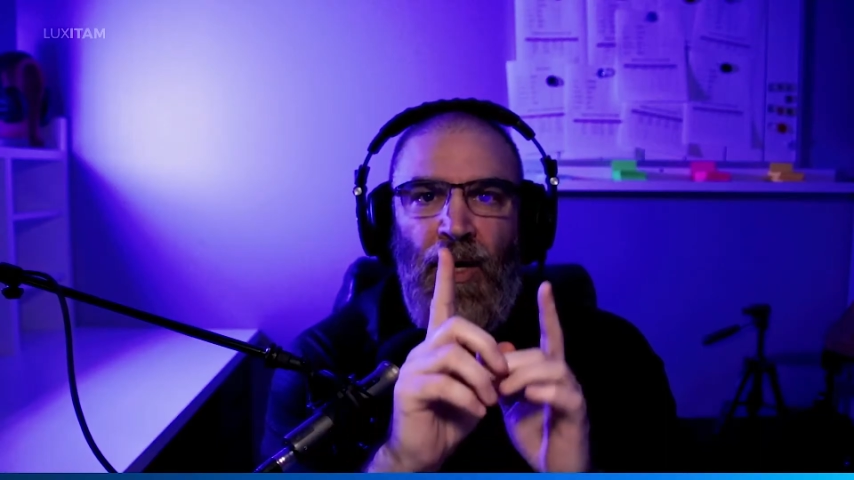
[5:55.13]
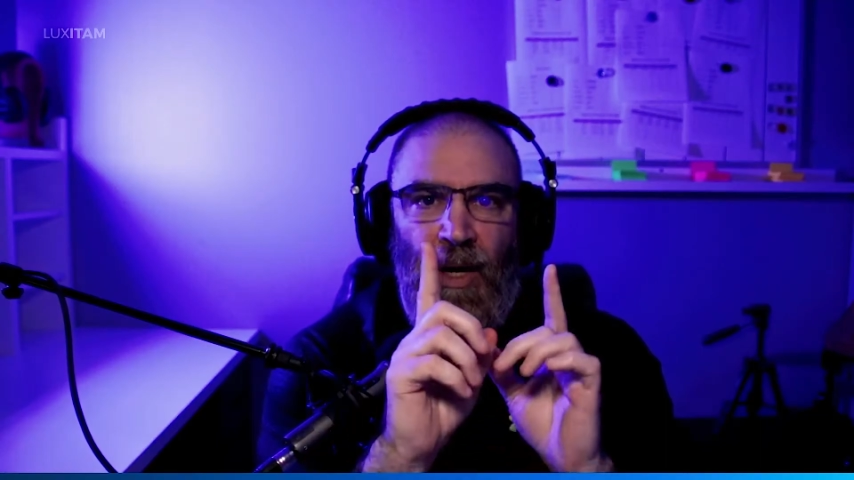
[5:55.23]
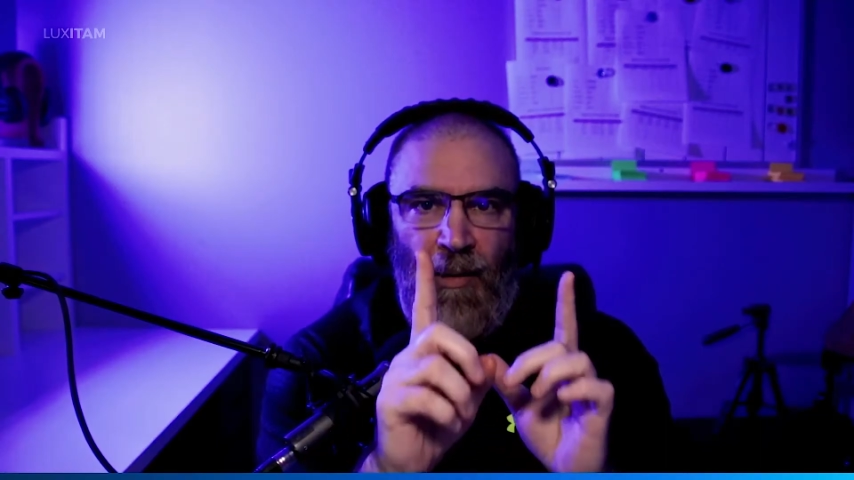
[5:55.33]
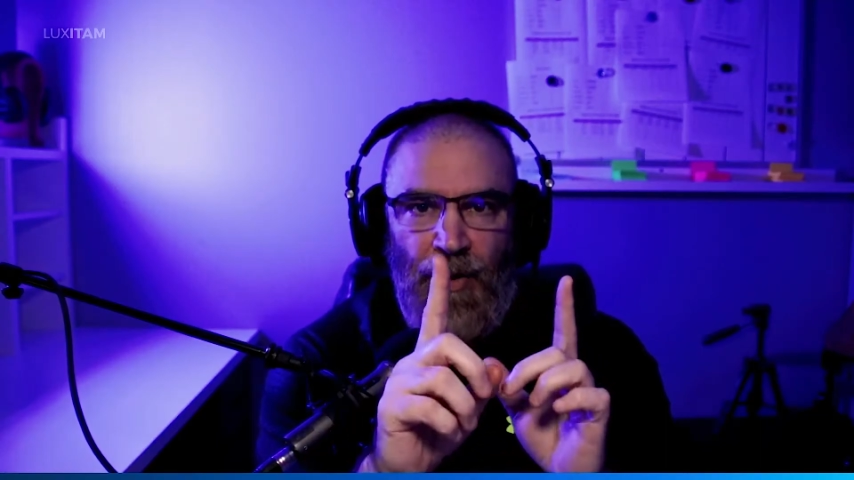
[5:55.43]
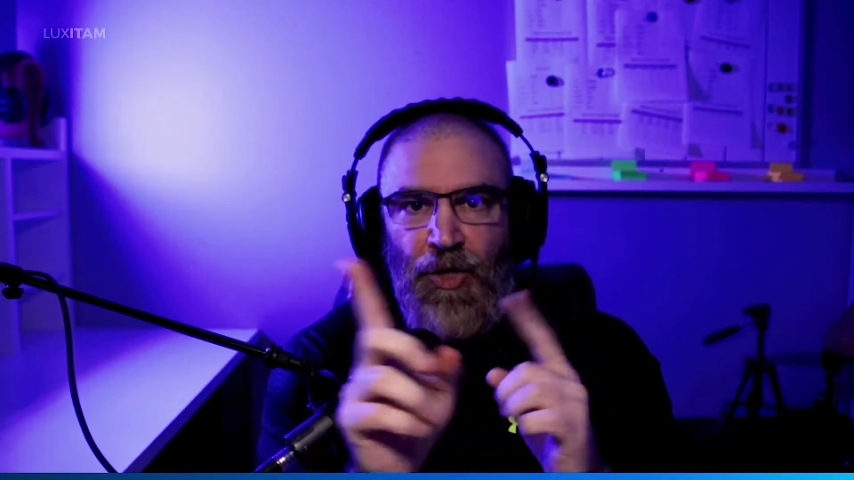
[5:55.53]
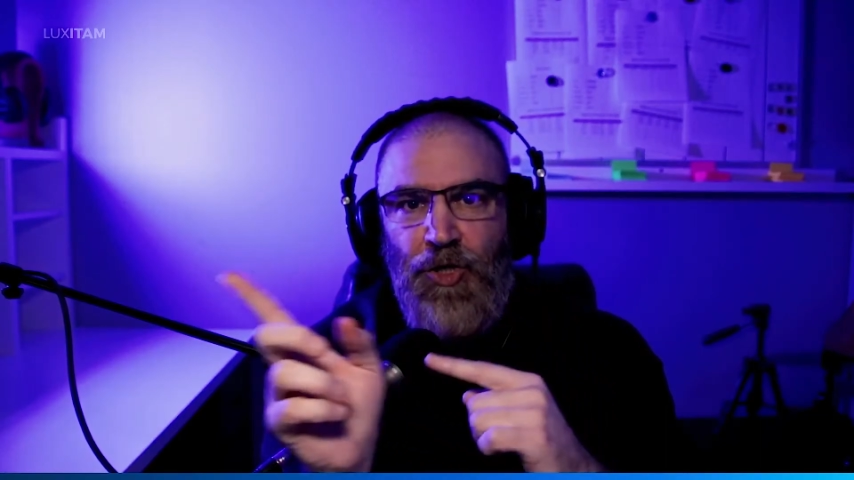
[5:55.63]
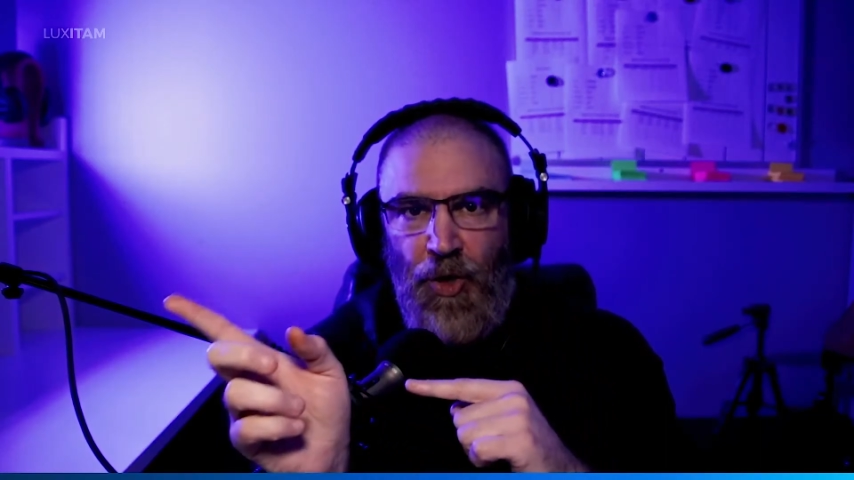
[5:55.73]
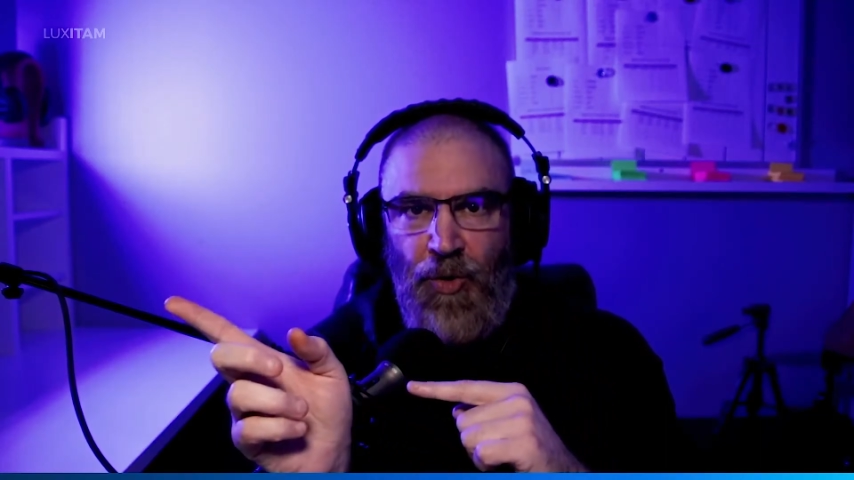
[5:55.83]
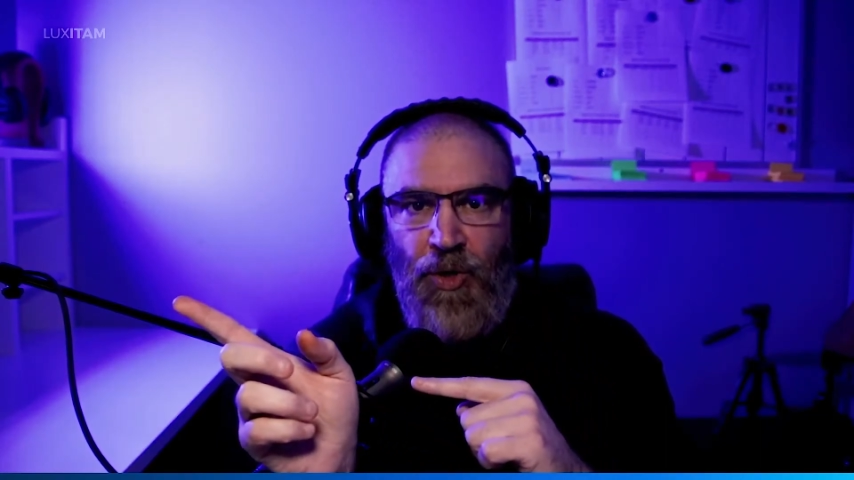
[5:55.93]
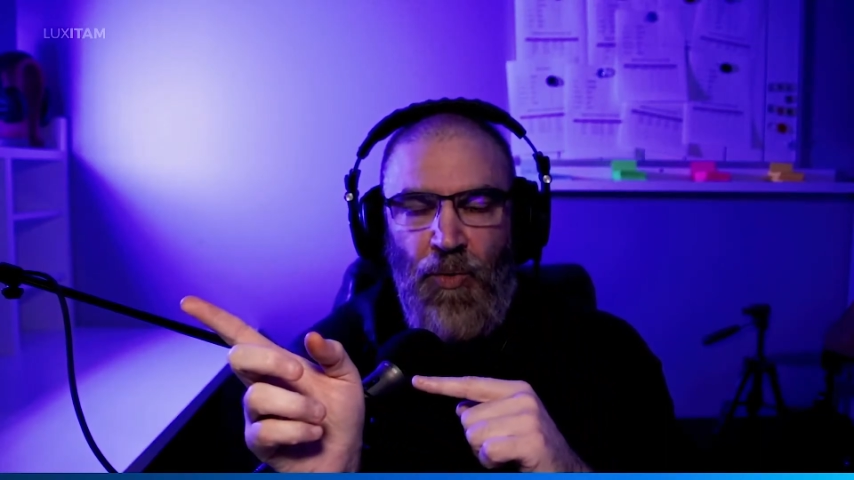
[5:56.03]
And I'm going to
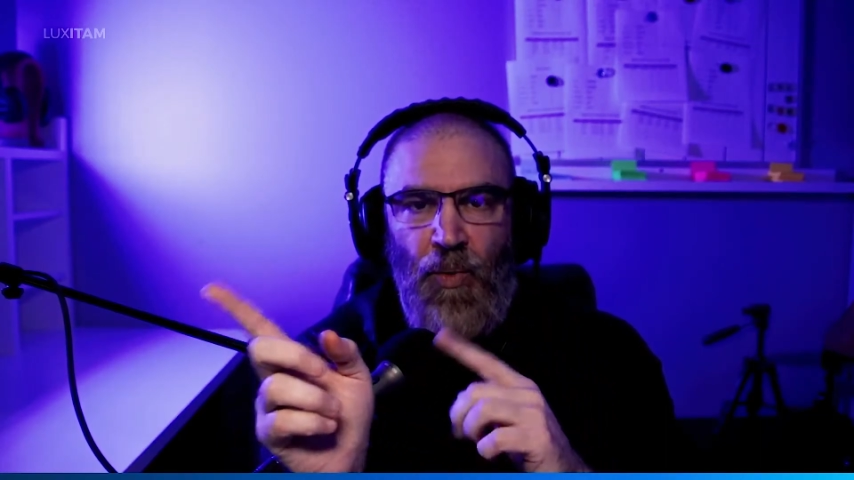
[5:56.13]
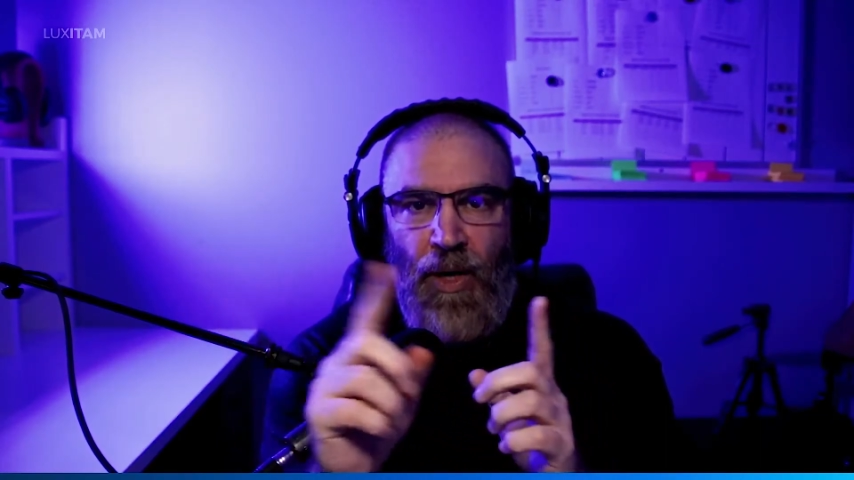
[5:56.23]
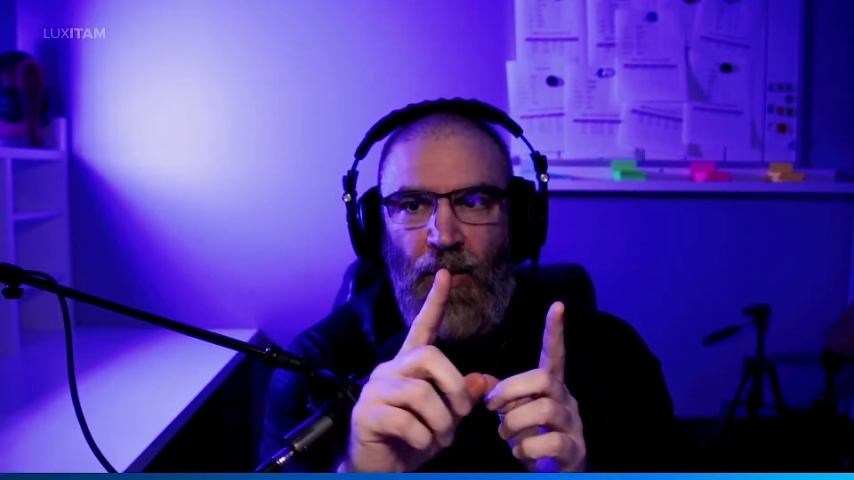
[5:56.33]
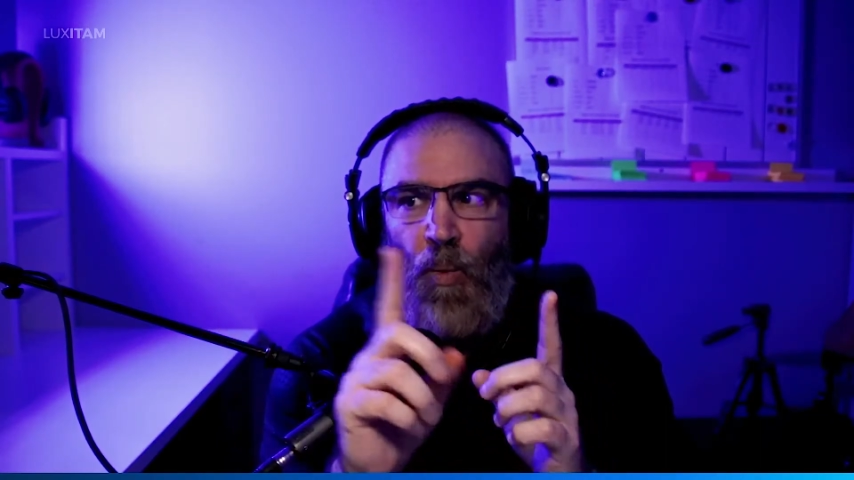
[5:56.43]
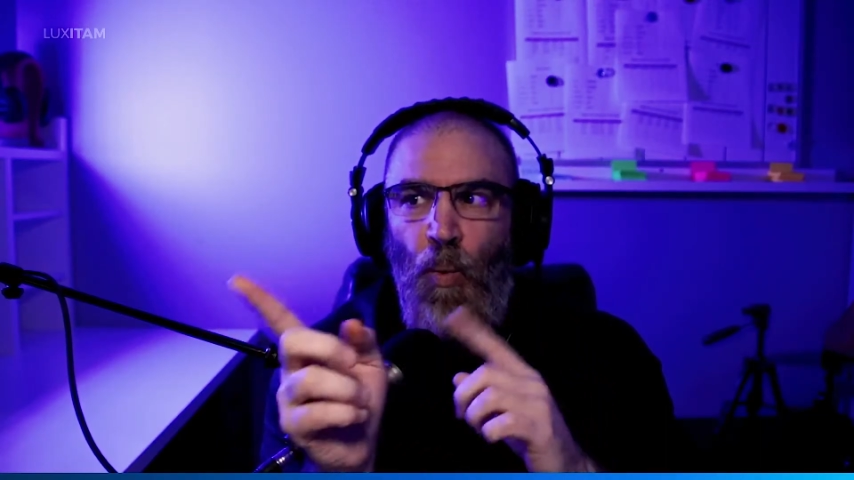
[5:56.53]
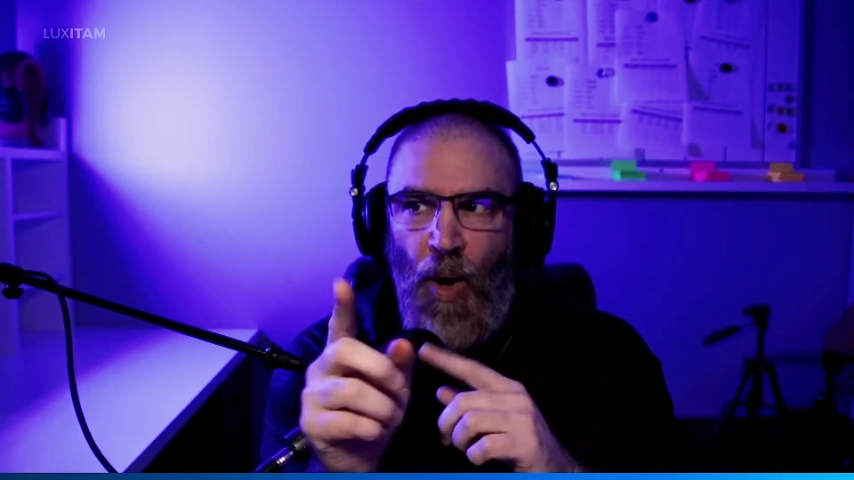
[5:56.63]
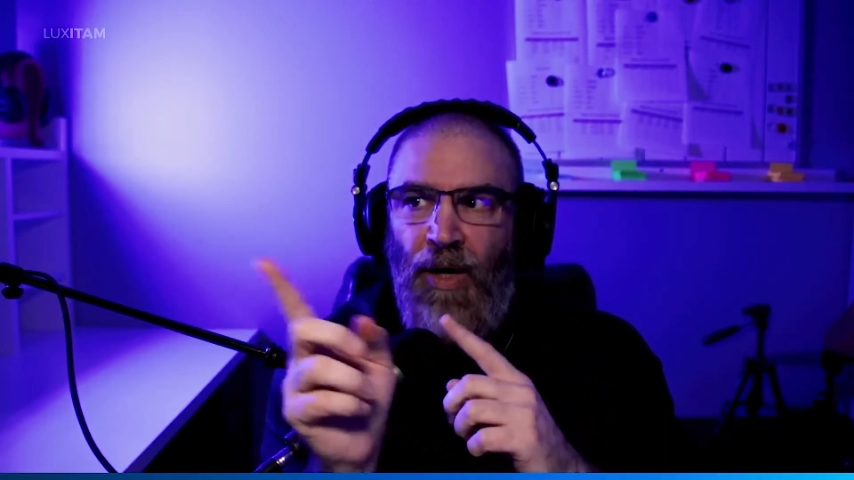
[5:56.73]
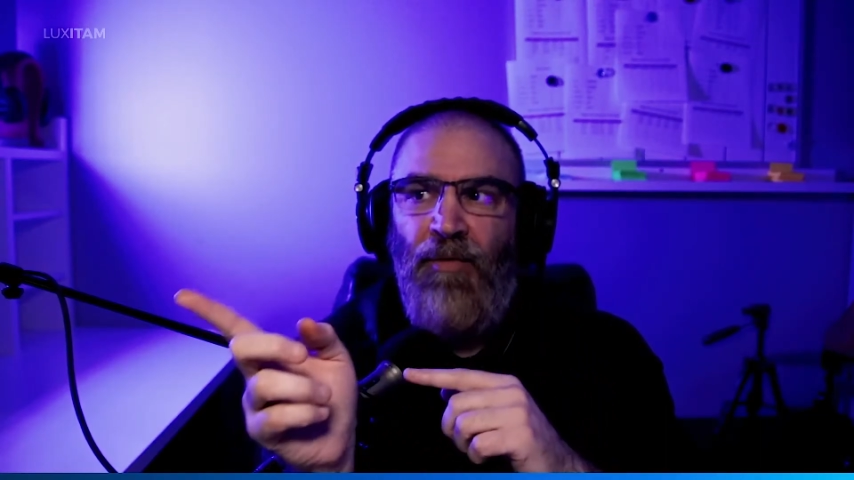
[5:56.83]
show you what one